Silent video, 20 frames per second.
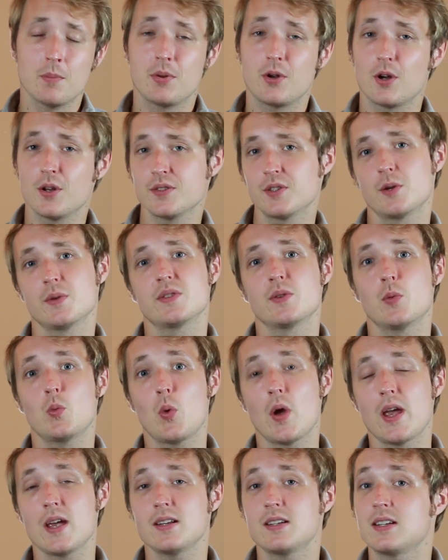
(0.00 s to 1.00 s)
but also as a
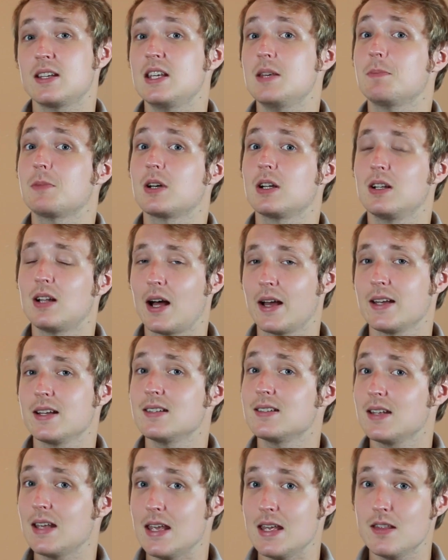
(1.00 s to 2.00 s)
way to keep
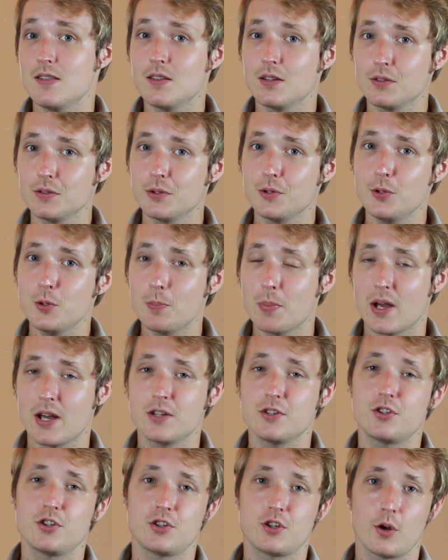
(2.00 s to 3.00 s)
clients in the loop
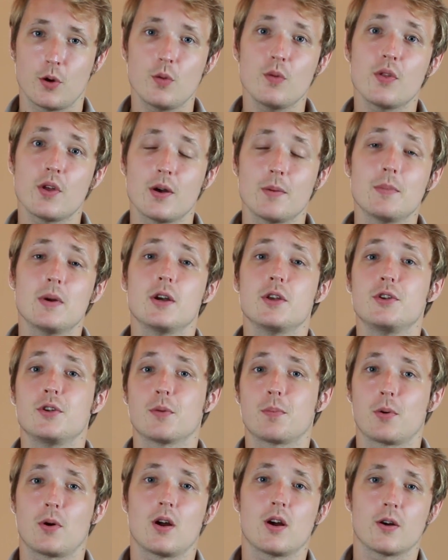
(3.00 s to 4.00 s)
and show them your
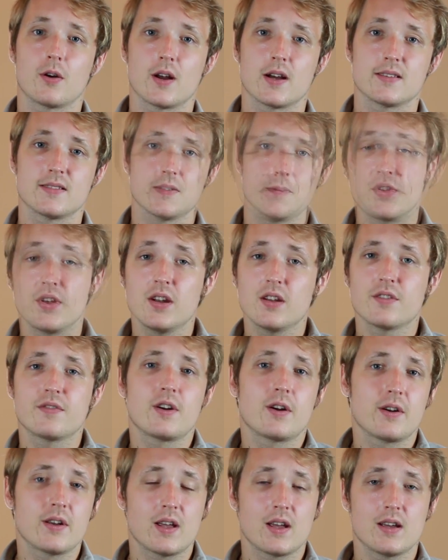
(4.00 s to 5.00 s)
progress. Then at the
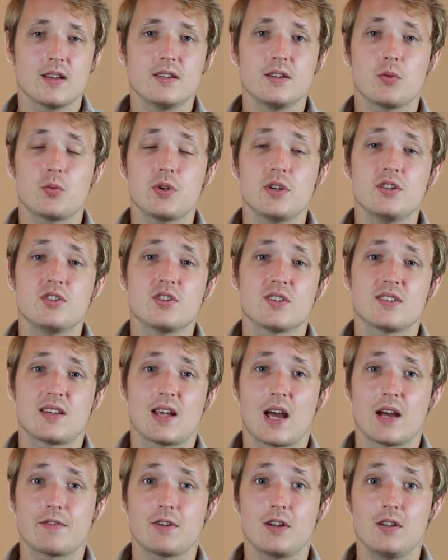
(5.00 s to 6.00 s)
very end, we just
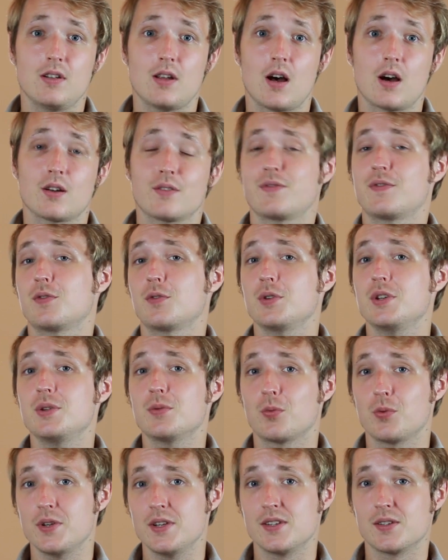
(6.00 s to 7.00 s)
have a lot of free
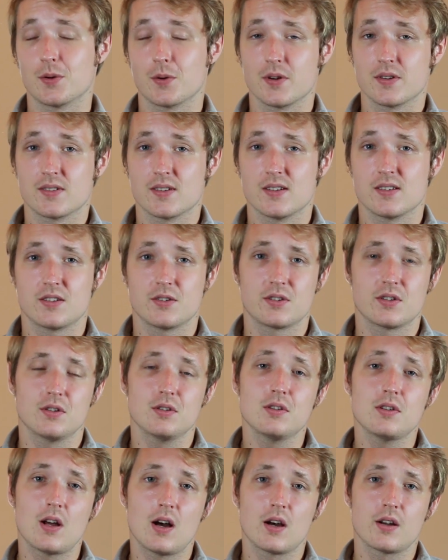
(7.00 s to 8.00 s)
resources. There's a
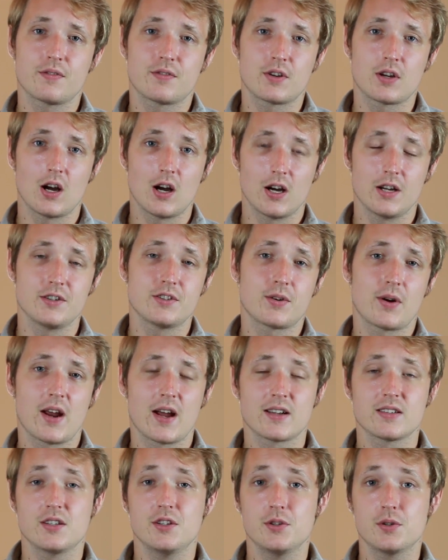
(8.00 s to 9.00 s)
lot of
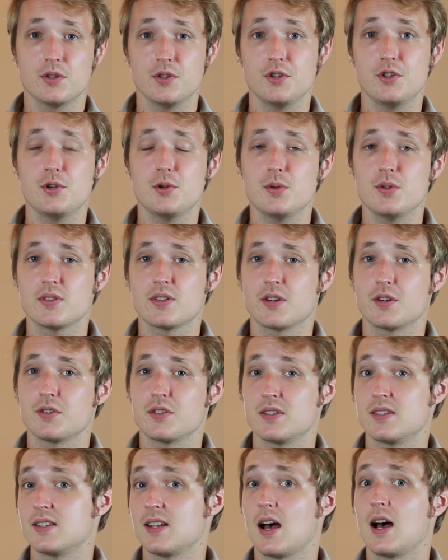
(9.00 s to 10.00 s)
contracts that you can use that are
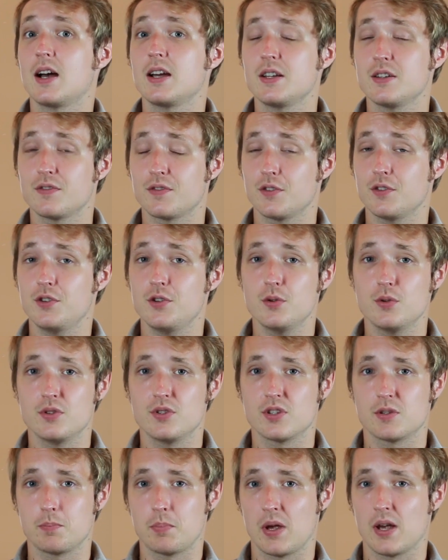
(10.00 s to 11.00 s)
designed for you to
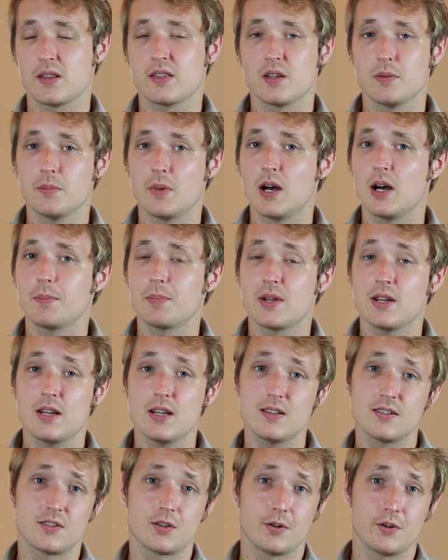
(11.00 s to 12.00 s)
just pick them up and
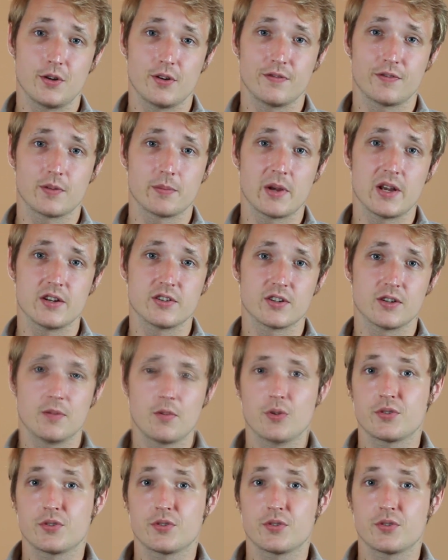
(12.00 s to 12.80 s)
insert your information.